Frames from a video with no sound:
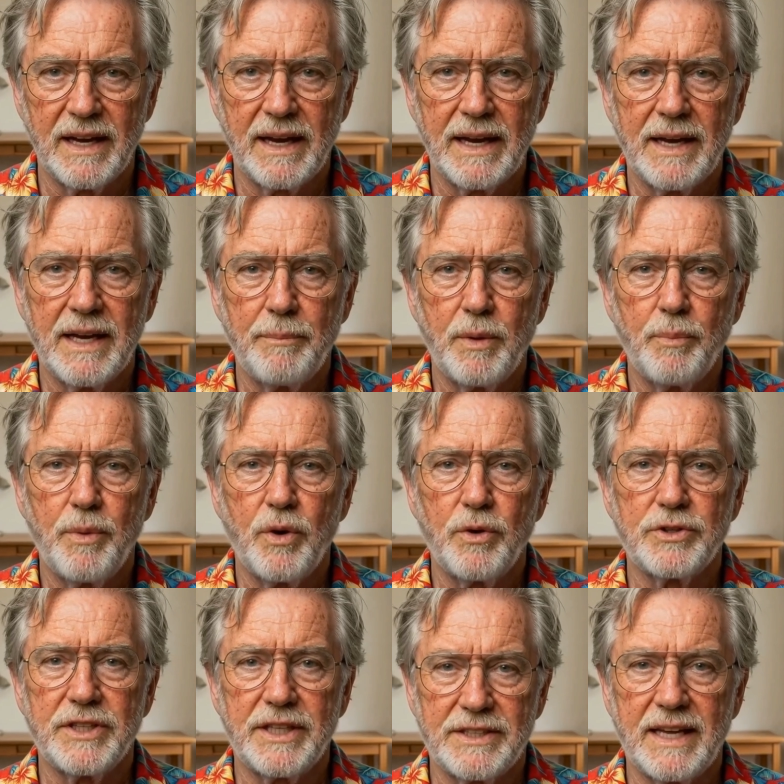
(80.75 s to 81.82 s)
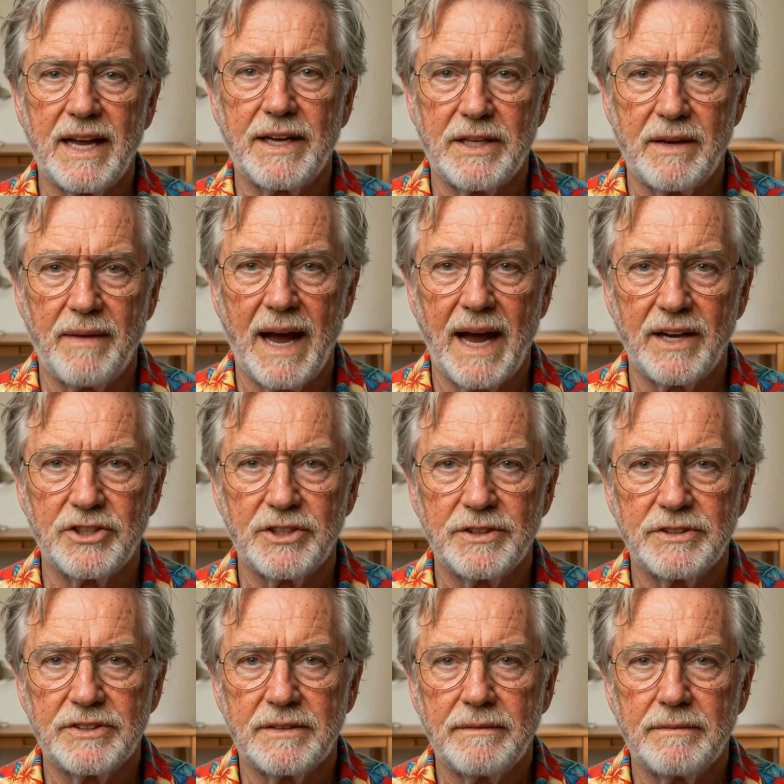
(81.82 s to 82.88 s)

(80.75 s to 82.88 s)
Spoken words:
and any proposed executive actions.